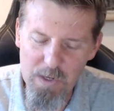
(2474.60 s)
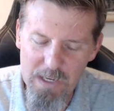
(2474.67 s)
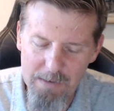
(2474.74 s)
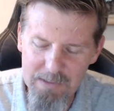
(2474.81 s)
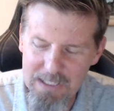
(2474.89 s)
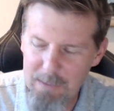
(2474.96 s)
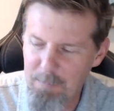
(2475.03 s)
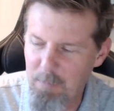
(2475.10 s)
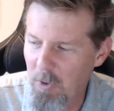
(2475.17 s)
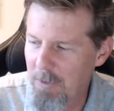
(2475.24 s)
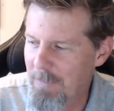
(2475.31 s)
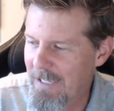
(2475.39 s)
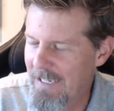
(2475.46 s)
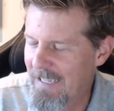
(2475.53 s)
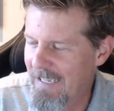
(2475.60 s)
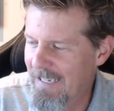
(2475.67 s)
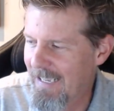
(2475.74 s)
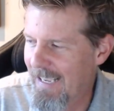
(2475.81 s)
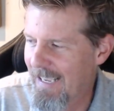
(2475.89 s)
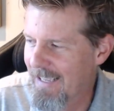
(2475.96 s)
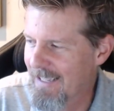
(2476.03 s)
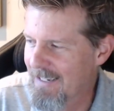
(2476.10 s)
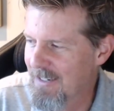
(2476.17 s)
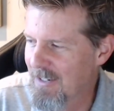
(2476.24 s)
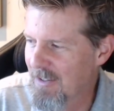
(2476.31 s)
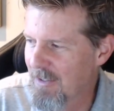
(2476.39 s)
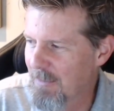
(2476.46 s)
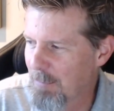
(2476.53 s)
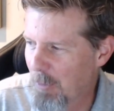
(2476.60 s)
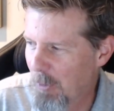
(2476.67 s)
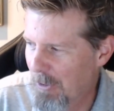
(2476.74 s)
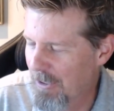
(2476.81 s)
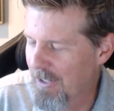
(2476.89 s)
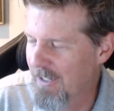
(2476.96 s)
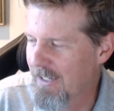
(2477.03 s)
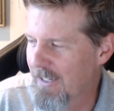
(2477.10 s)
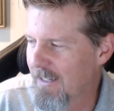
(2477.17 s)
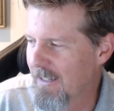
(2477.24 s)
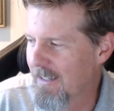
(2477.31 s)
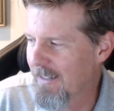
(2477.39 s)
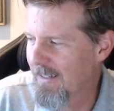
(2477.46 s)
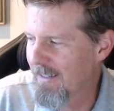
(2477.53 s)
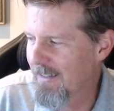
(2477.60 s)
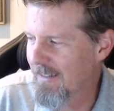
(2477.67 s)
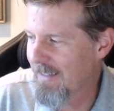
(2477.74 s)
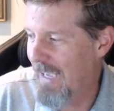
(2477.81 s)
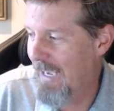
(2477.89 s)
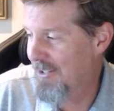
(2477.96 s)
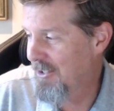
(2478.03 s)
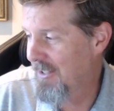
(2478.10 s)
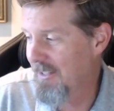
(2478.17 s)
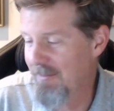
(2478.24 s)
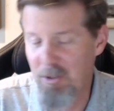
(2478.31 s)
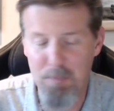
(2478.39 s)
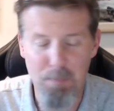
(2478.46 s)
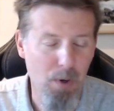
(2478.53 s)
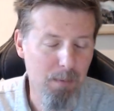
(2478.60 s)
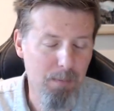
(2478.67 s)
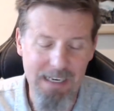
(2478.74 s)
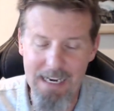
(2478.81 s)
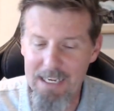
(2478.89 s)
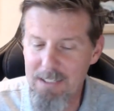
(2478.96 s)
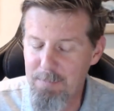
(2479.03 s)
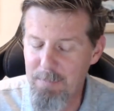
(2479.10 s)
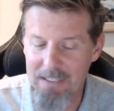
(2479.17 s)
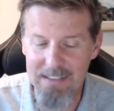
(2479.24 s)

I was at a board meeting, and the board actually just point blank asked me,